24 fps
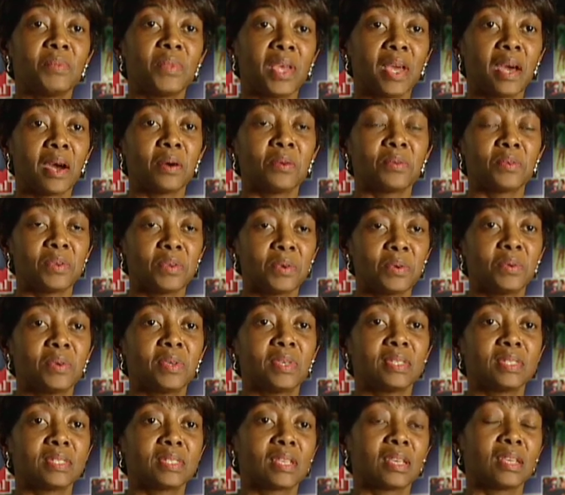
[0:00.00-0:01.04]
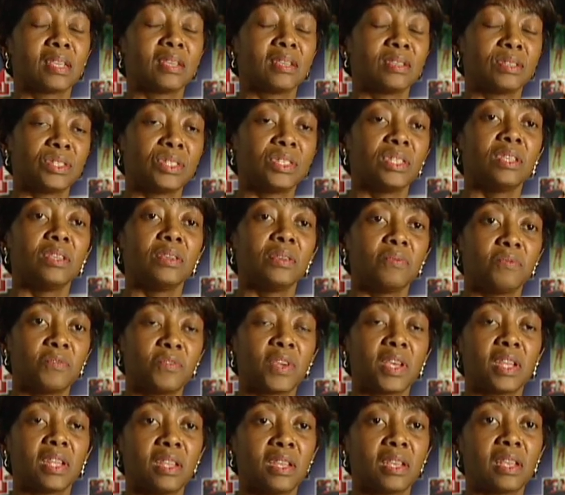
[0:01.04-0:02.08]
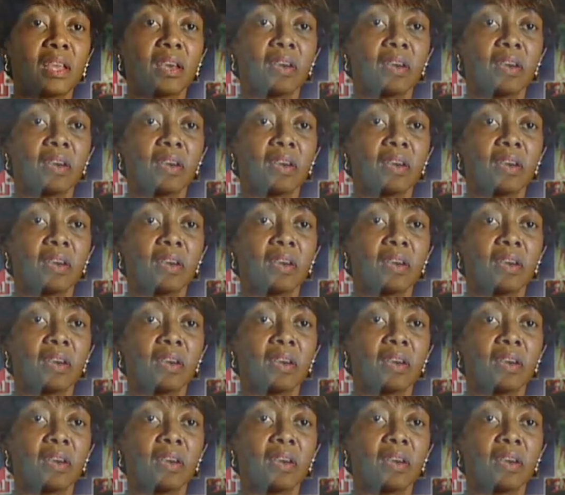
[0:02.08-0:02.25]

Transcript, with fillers: the outdoors and she fell in